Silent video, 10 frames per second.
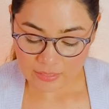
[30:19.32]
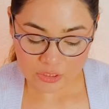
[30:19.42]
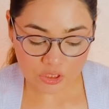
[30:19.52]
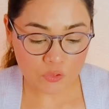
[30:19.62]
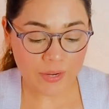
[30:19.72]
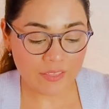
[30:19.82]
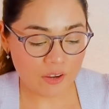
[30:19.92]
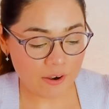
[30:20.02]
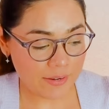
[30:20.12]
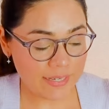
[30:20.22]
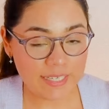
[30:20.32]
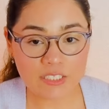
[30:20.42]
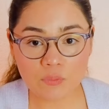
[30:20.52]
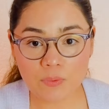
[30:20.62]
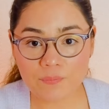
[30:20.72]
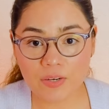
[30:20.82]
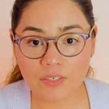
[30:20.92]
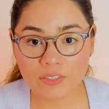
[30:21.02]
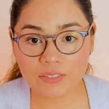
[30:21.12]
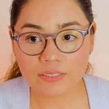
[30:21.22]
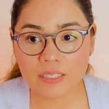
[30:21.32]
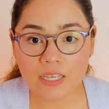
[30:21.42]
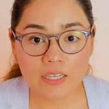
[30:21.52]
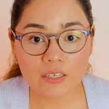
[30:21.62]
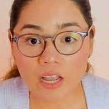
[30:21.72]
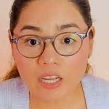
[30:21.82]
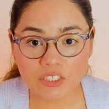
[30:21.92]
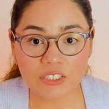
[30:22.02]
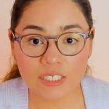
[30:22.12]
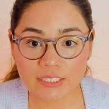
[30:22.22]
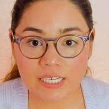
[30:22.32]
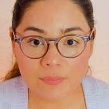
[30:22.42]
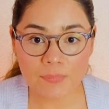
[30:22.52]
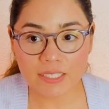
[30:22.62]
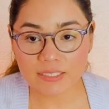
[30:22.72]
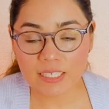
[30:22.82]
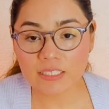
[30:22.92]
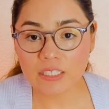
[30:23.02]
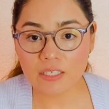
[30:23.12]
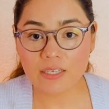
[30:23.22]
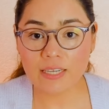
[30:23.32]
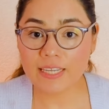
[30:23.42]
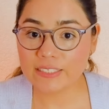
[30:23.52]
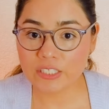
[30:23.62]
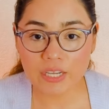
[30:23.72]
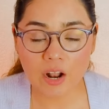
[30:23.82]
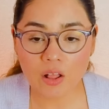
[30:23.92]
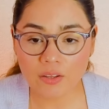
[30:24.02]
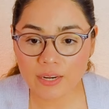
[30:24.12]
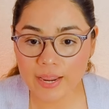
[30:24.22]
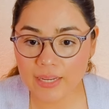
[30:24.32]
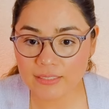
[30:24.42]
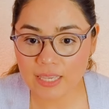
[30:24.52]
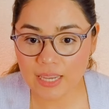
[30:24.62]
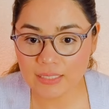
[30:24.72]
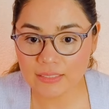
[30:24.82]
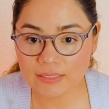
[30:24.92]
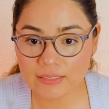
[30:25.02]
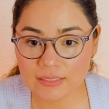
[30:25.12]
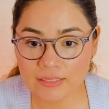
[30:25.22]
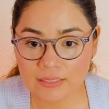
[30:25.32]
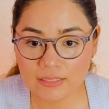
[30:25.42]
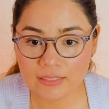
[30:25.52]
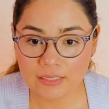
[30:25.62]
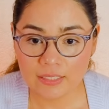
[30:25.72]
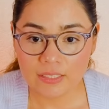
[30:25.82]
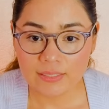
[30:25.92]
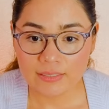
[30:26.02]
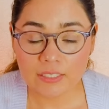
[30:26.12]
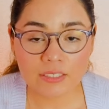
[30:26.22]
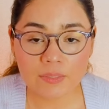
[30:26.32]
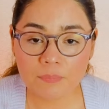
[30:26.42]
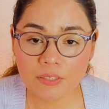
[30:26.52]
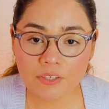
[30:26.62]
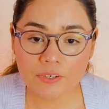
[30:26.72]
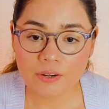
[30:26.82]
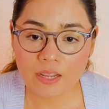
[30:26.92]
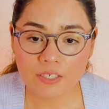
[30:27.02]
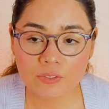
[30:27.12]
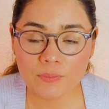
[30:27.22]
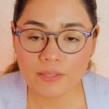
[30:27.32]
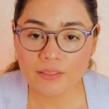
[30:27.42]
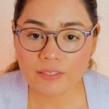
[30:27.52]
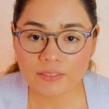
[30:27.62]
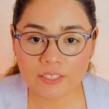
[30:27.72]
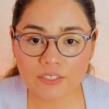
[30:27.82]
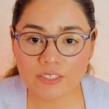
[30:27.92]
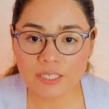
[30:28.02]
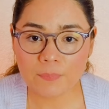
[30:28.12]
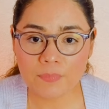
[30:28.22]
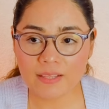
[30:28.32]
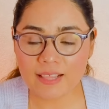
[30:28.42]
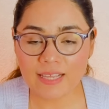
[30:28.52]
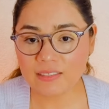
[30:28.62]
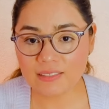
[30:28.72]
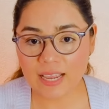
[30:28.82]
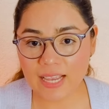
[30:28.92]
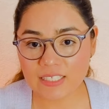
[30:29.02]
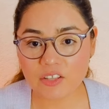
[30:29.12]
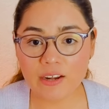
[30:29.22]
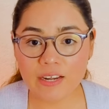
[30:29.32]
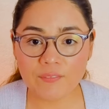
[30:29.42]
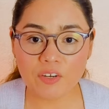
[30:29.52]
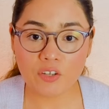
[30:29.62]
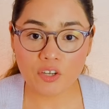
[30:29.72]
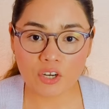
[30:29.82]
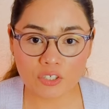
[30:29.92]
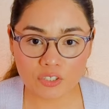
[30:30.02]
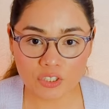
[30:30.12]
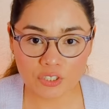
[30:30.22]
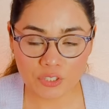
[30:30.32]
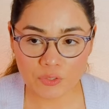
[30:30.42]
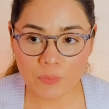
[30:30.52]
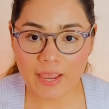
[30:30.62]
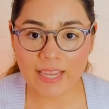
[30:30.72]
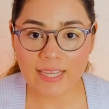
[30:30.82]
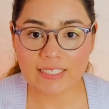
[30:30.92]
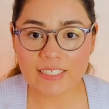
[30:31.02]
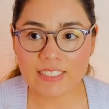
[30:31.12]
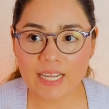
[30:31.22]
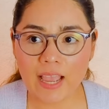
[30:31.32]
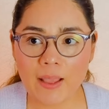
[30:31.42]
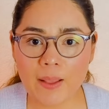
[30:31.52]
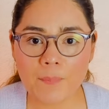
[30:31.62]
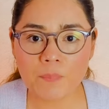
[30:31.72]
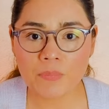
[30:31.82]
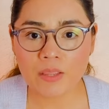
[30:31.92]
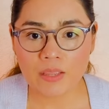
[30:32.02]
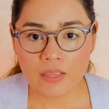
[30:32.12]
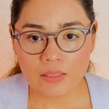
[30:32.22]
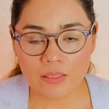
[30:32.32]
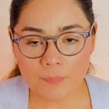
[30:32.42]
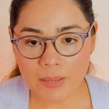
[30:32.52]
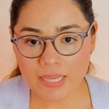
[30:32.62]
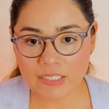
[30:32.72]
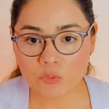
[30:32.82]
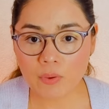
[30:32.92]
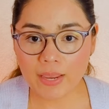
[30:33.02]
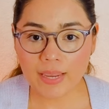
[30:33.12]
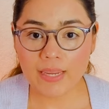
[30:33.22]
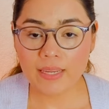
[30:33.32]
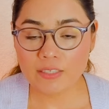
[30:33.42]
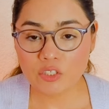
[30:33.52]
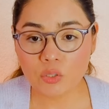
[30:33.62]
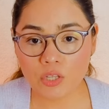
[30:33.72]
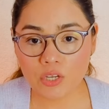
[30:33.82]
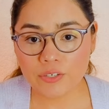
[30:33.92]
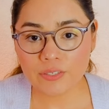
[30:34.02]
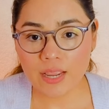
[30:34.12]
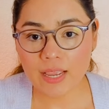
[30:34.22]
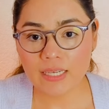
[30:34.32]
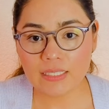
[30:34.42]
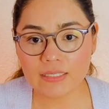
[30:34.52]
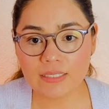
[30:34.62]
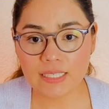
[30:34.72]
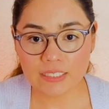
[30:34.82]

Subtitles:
Strength card in its reverse. Gosh, doesn't it make sense? Look, it all connects, guys. There's something you're not doing. There's something that has not even occurred to you. And the best way to learn, guys,